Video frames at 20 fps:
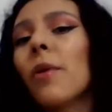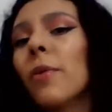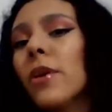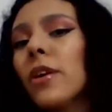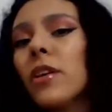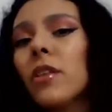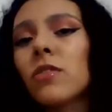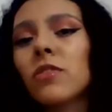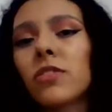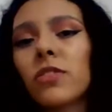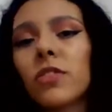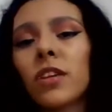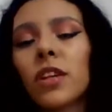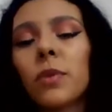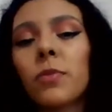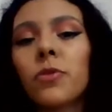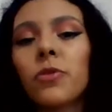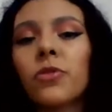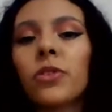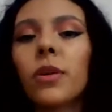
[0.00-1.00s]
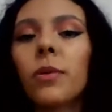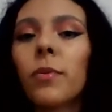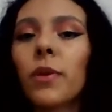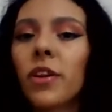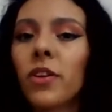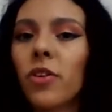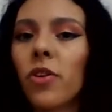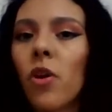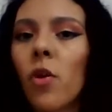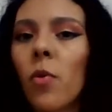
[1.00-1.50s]
will also leave you the
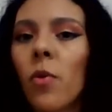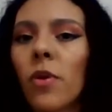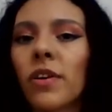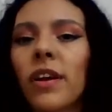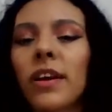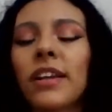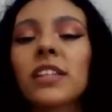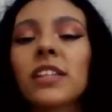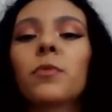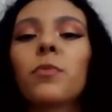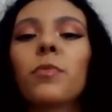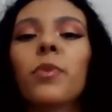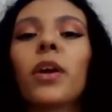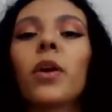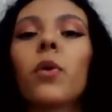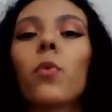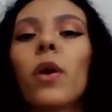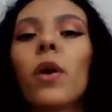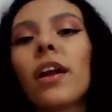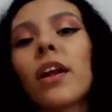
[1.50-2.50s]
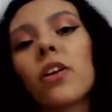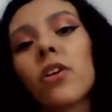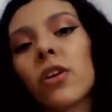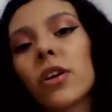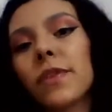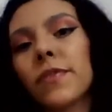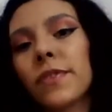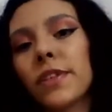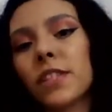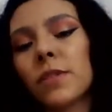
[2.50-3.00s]
video where I explain what an
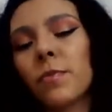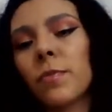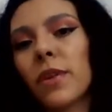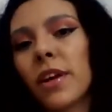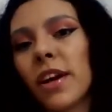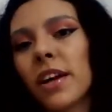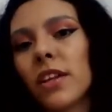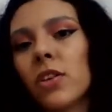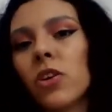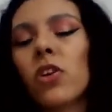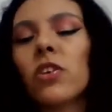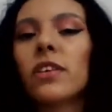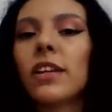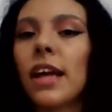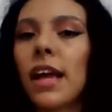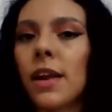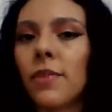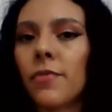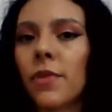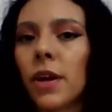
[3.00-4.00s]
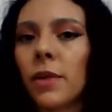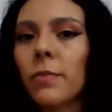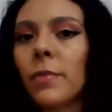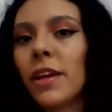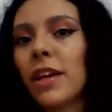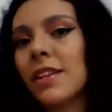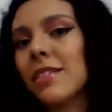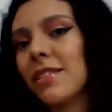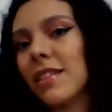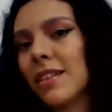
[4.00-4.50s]
orifice plate or diaphragm
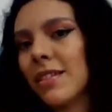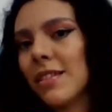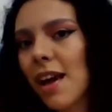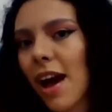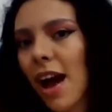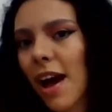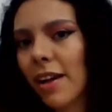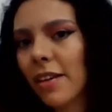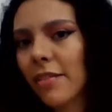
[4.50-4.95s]
is in the eye.